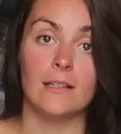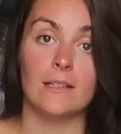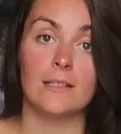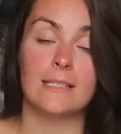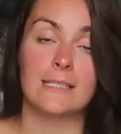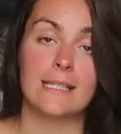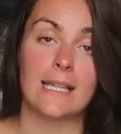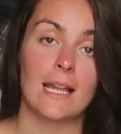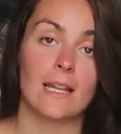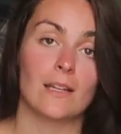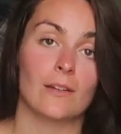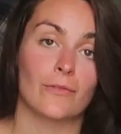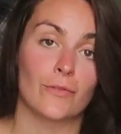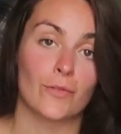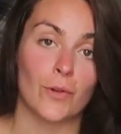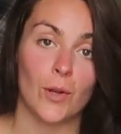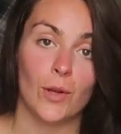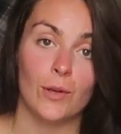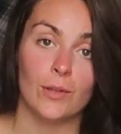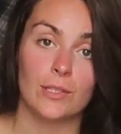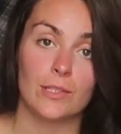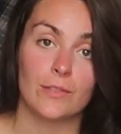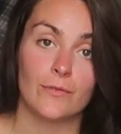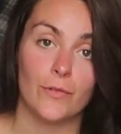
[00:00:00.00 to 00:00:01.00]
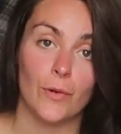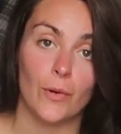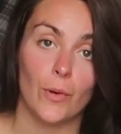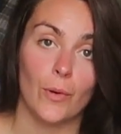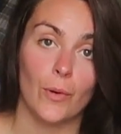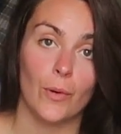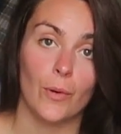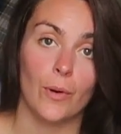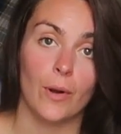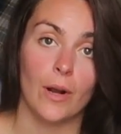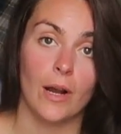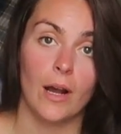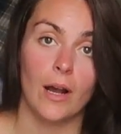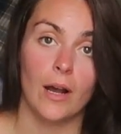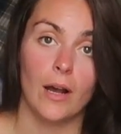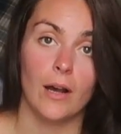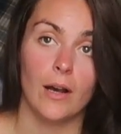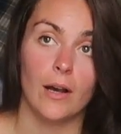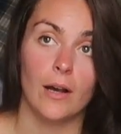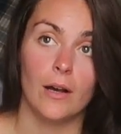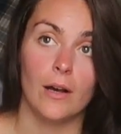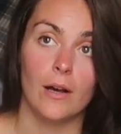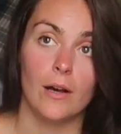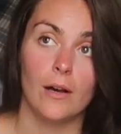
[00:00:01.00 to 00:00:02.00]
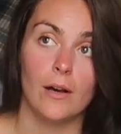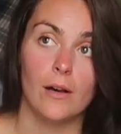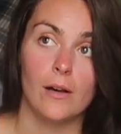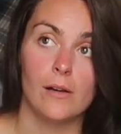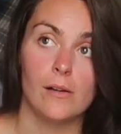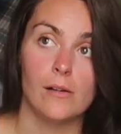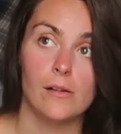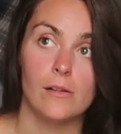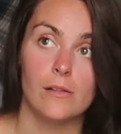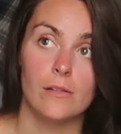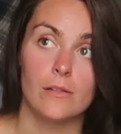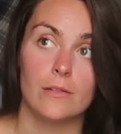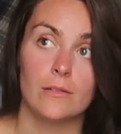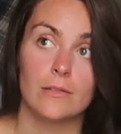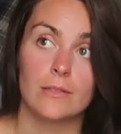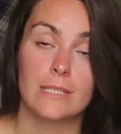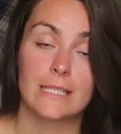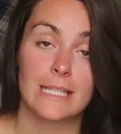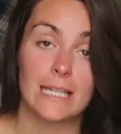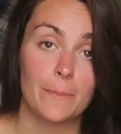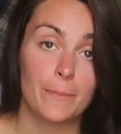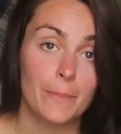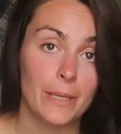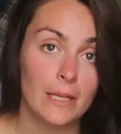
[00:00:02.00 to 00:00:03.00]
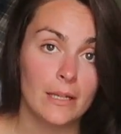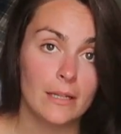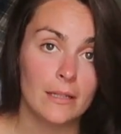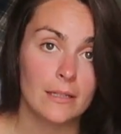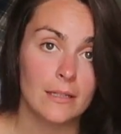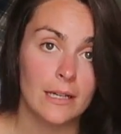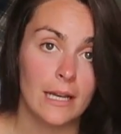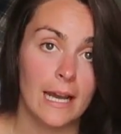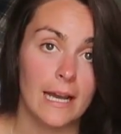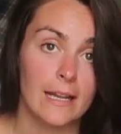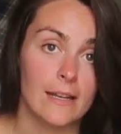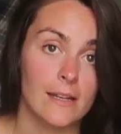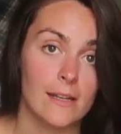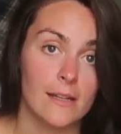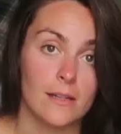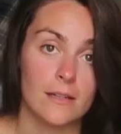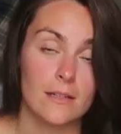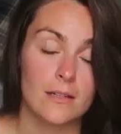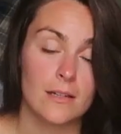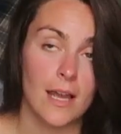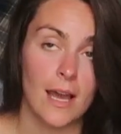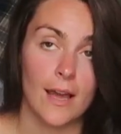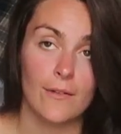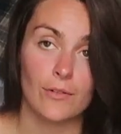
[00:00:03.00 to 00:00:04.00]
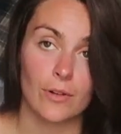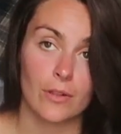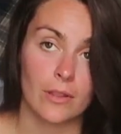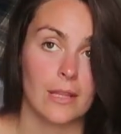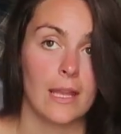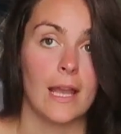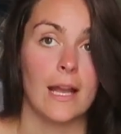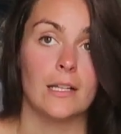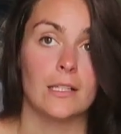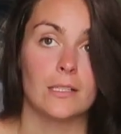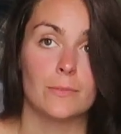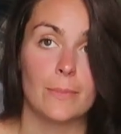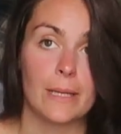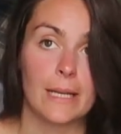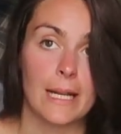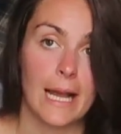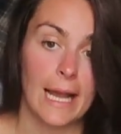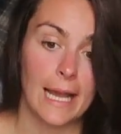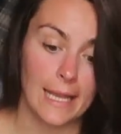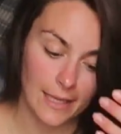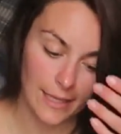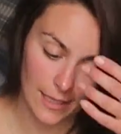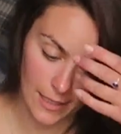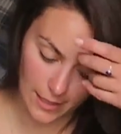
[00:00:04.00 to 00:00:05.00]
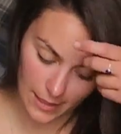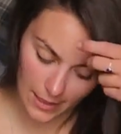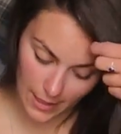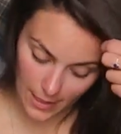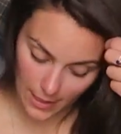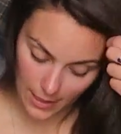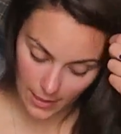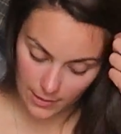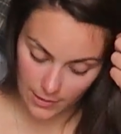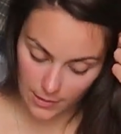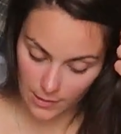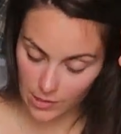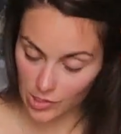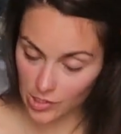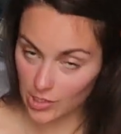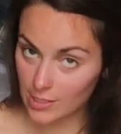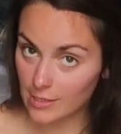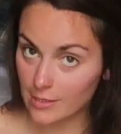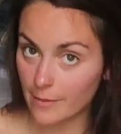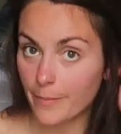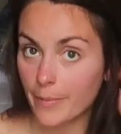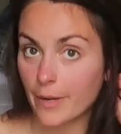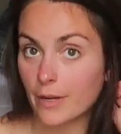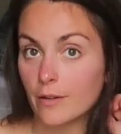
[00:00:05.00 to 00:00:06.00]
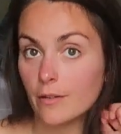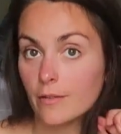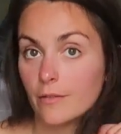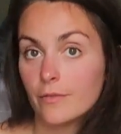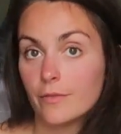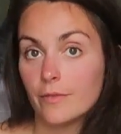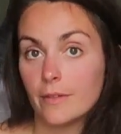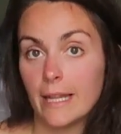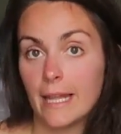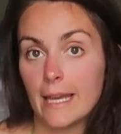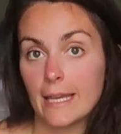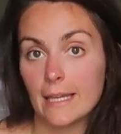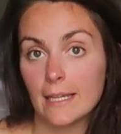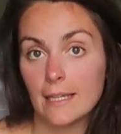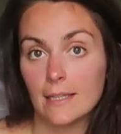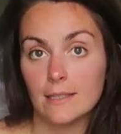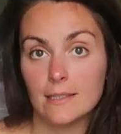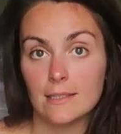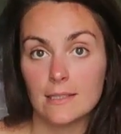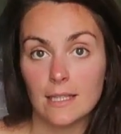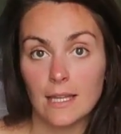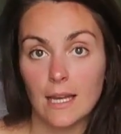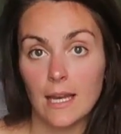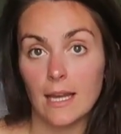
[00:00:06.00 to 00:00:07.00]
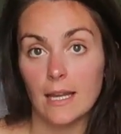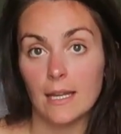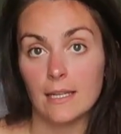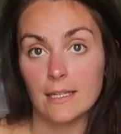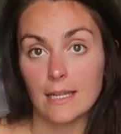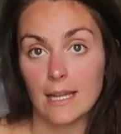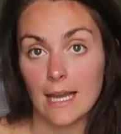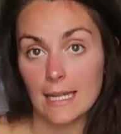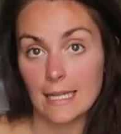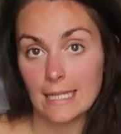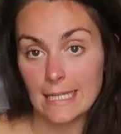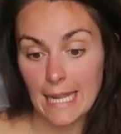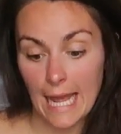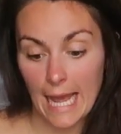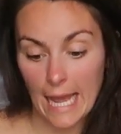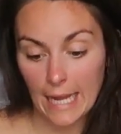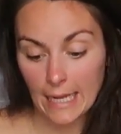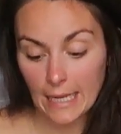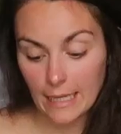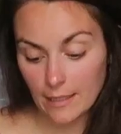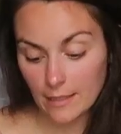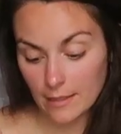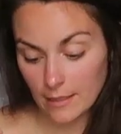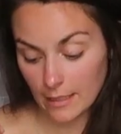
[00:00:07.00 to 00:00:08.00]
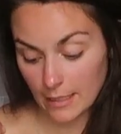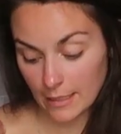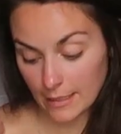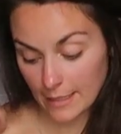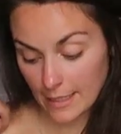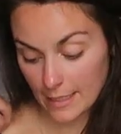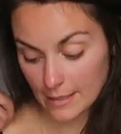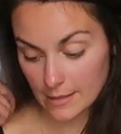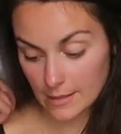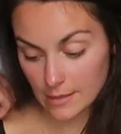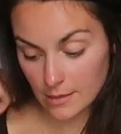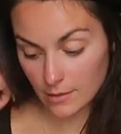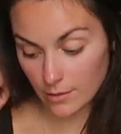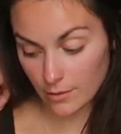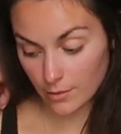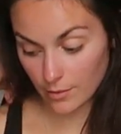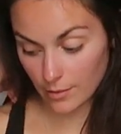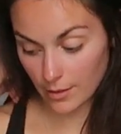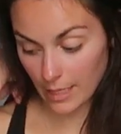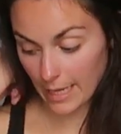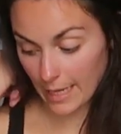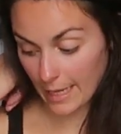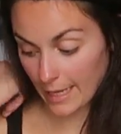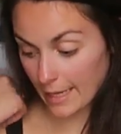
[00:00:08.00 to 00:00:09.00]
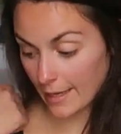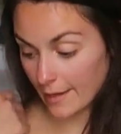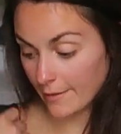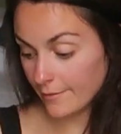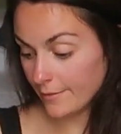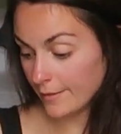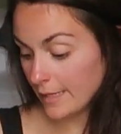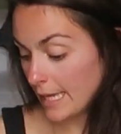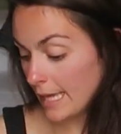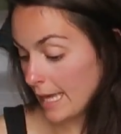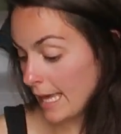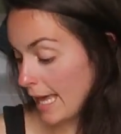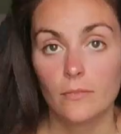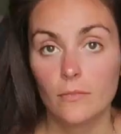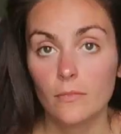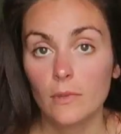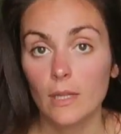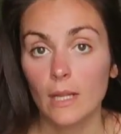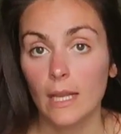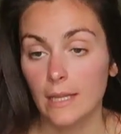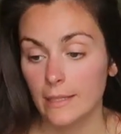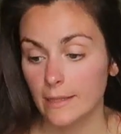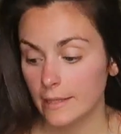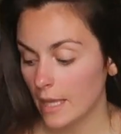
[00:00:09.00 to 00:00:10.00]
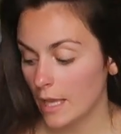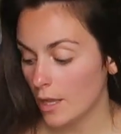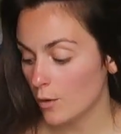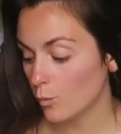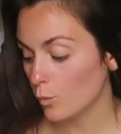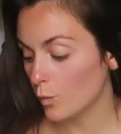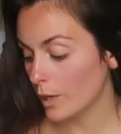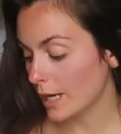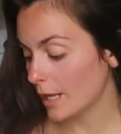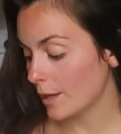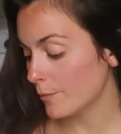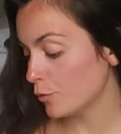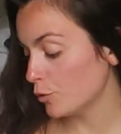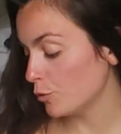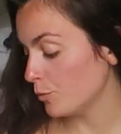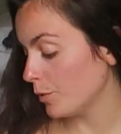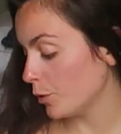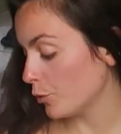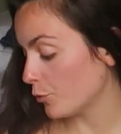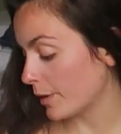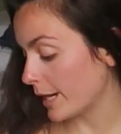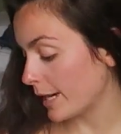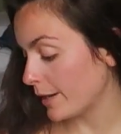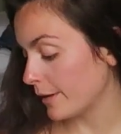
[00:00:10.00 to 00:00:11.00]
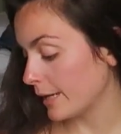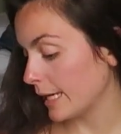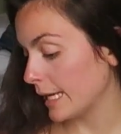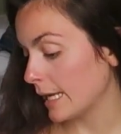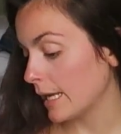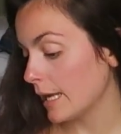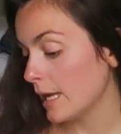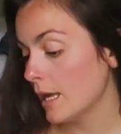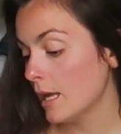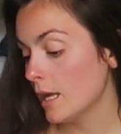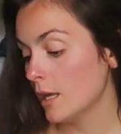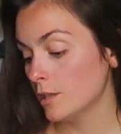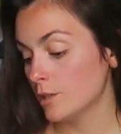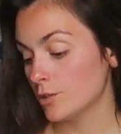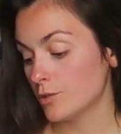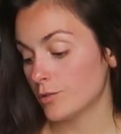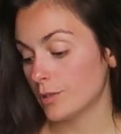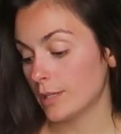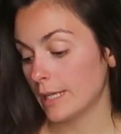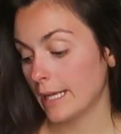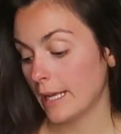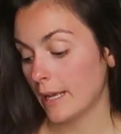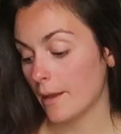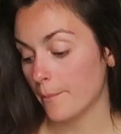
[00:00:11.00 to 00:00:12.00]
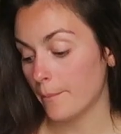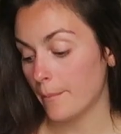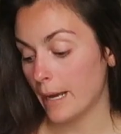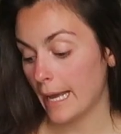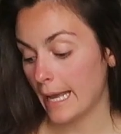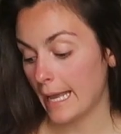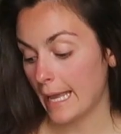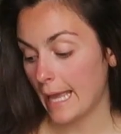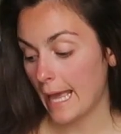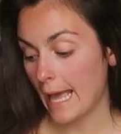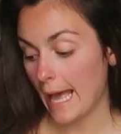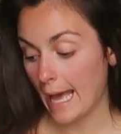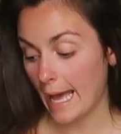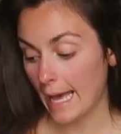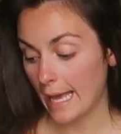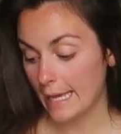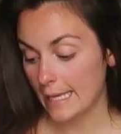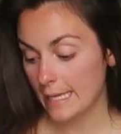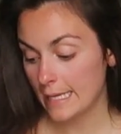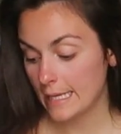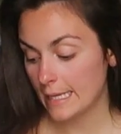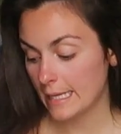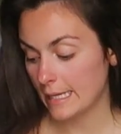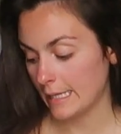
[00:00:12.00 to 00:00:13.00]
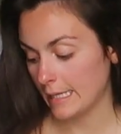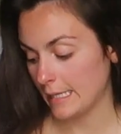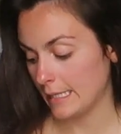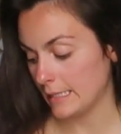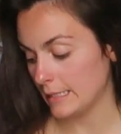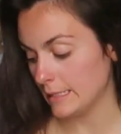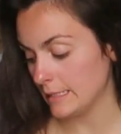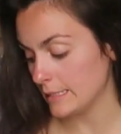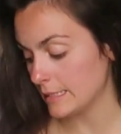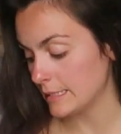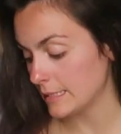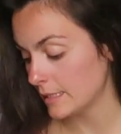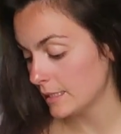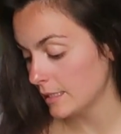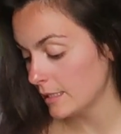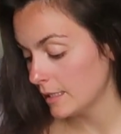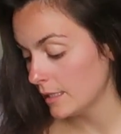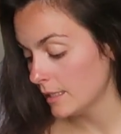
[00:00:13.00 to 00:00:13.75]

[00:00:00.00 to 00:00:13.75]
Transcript: set of clothes for sleeping and everything else but hiking. So it's just a pair of leggings and a tank, and that's all I have. And then what I would be wearing during my hike is